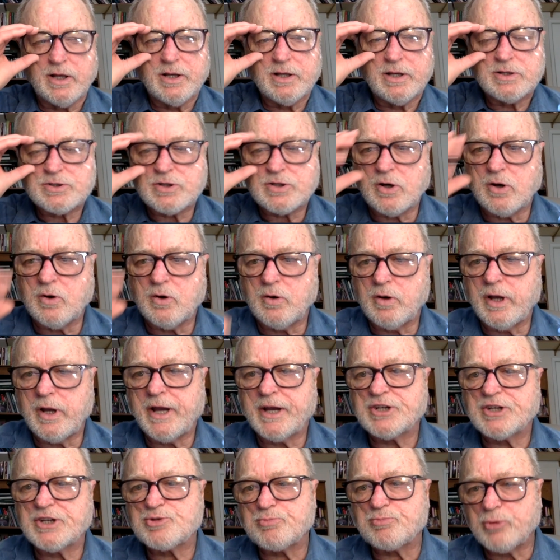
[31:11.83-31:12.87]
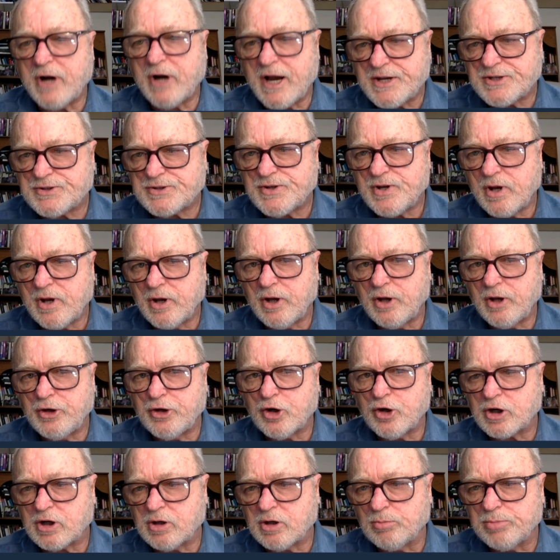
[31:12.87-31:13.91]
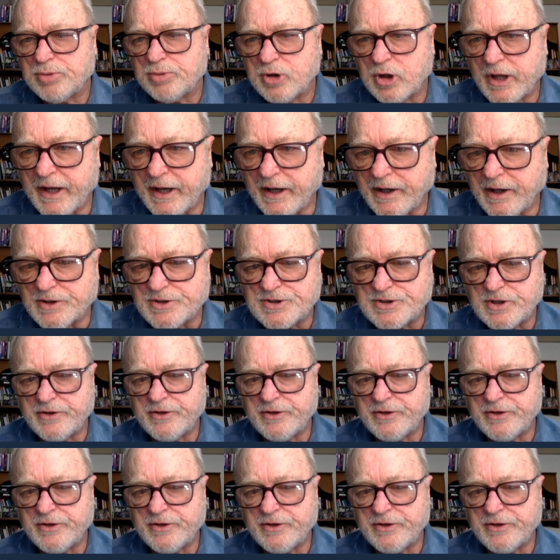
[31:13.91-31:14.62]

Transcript: So express your complaints.